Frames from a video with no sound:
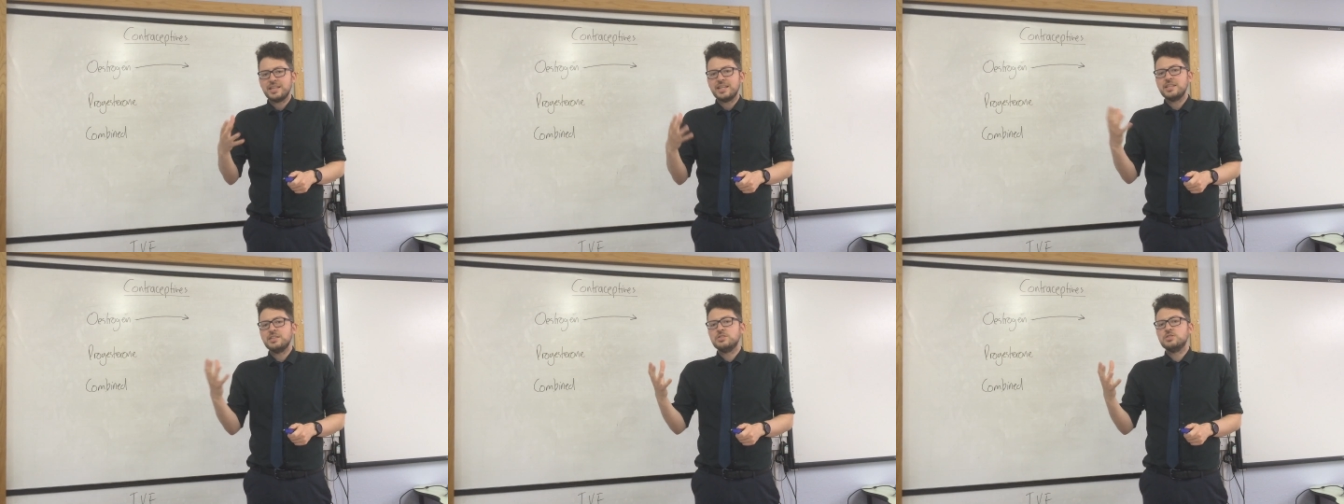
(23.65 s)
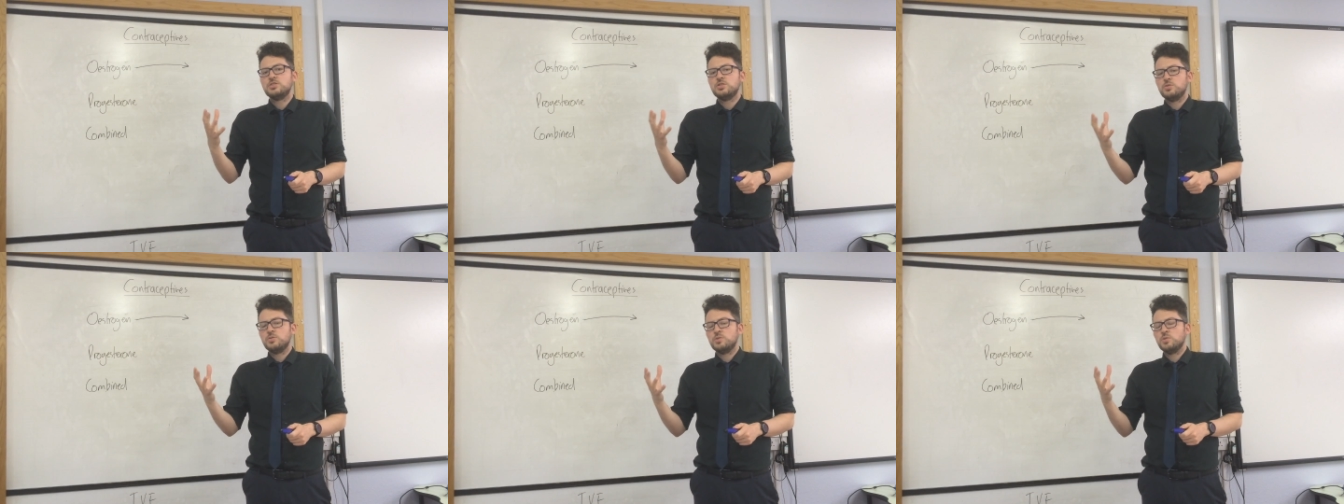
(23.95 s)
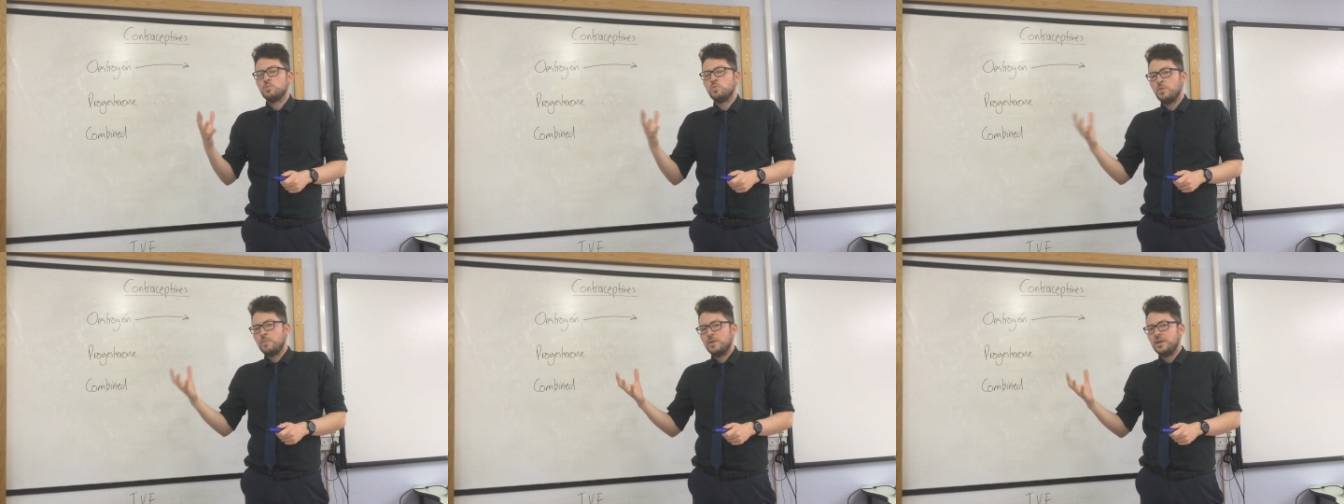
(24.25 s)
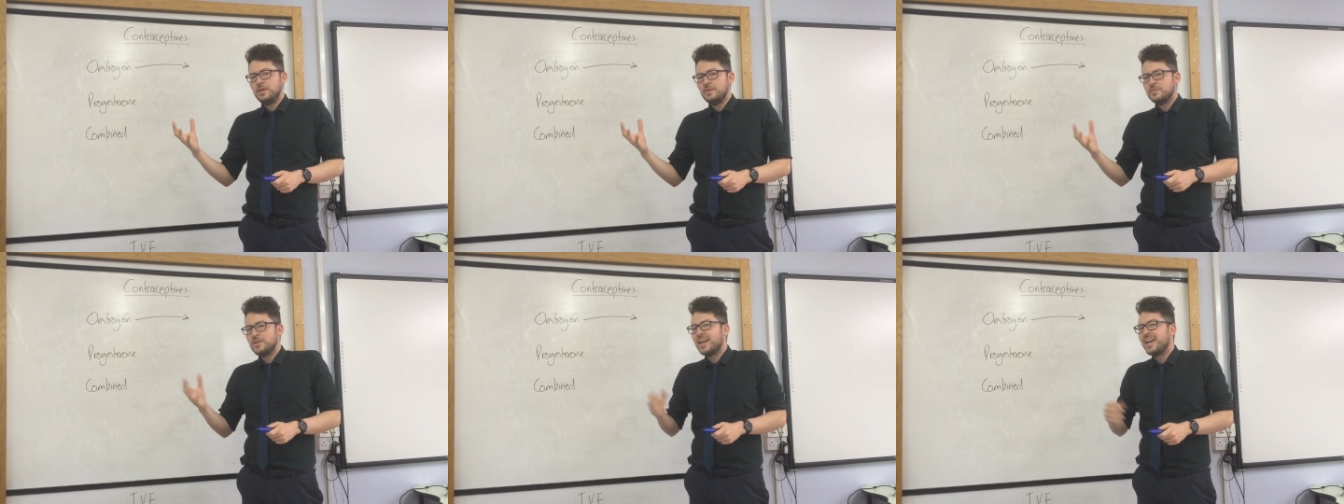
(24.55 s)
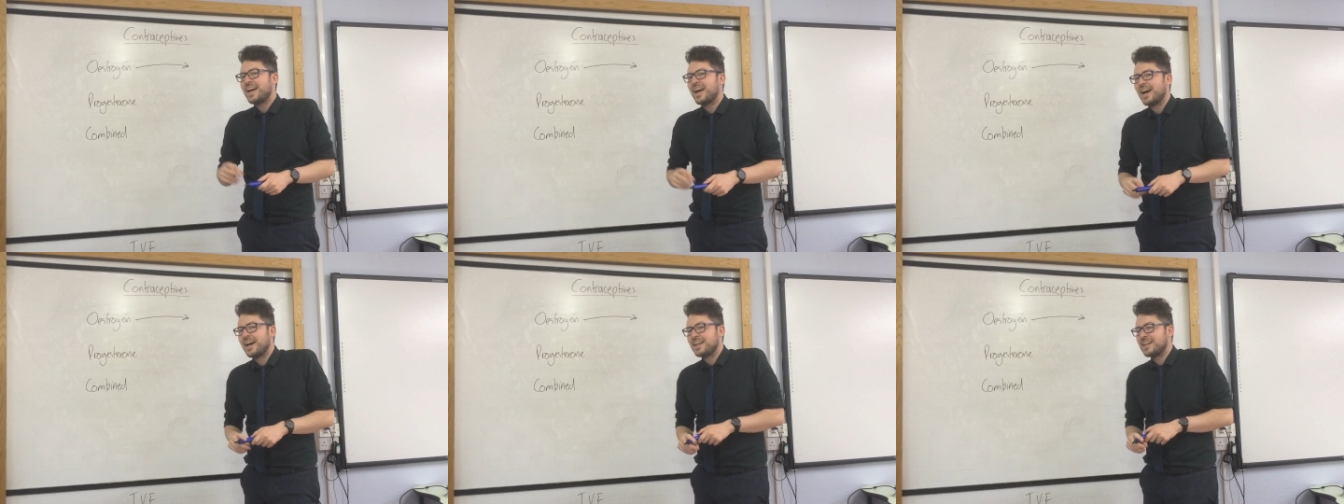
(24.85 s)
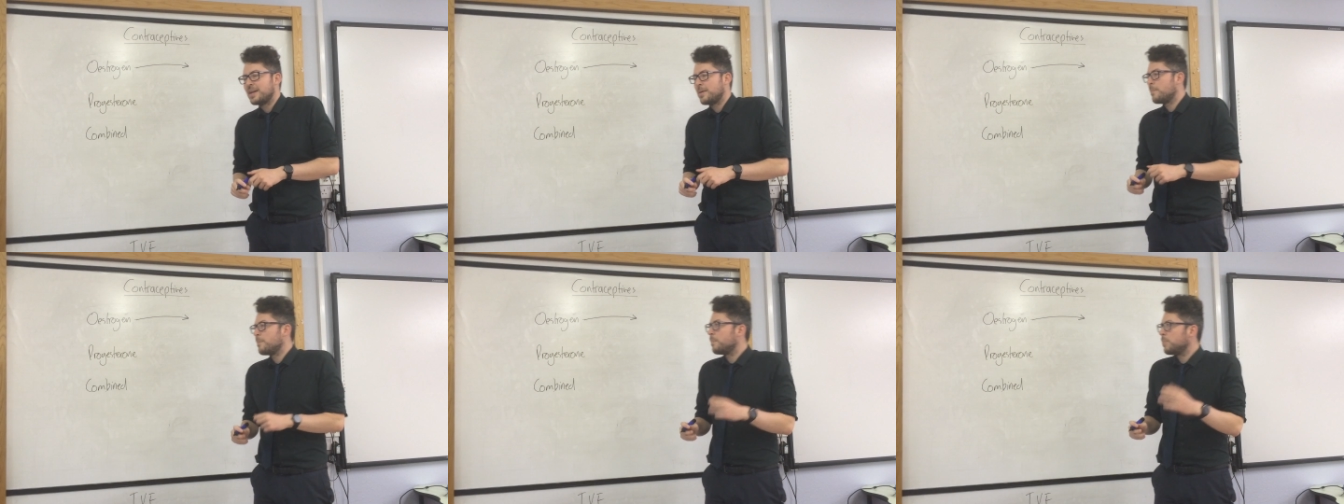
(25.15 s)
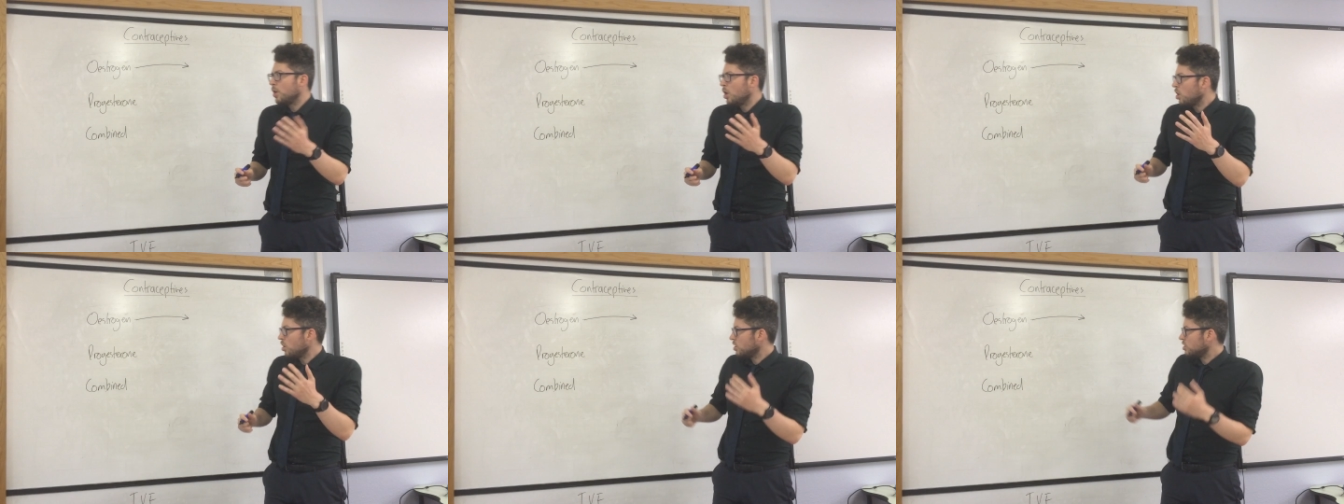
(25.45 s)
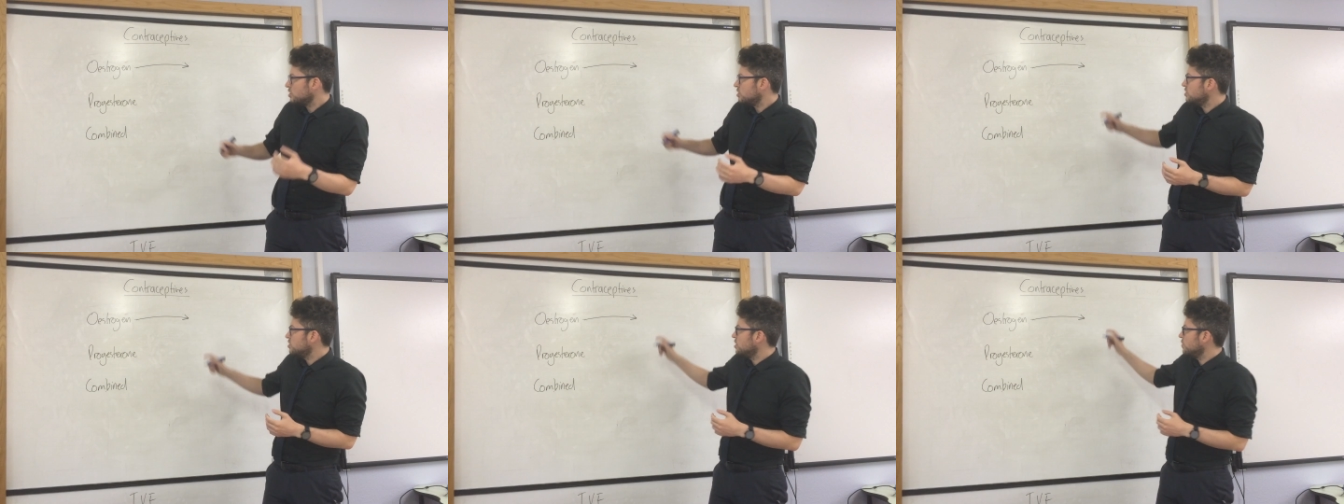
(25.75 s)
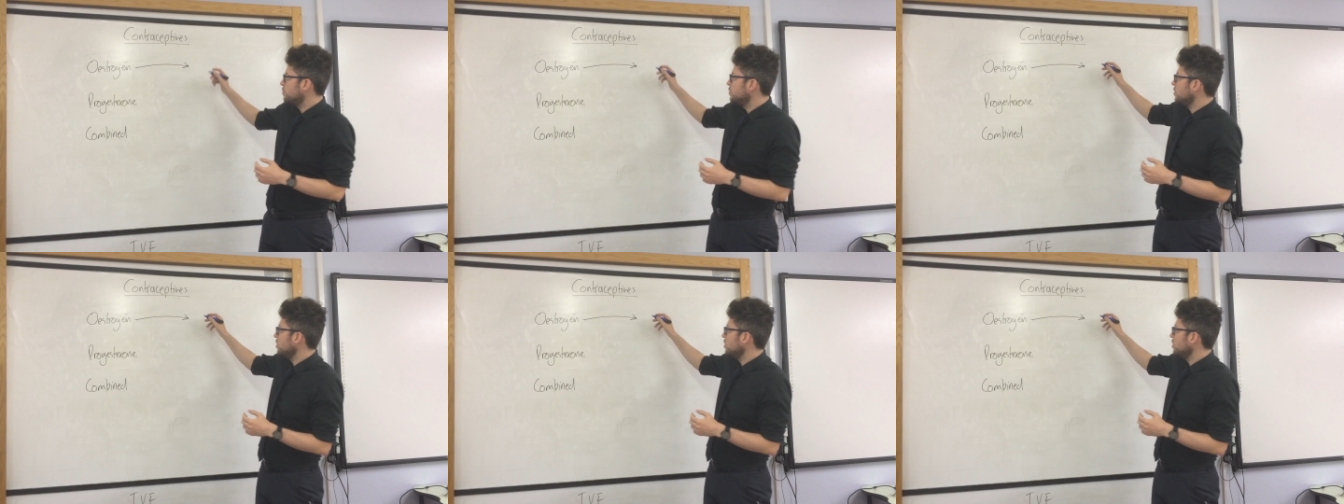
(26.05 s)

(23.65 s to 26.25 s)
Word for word: into the woman and it blocks the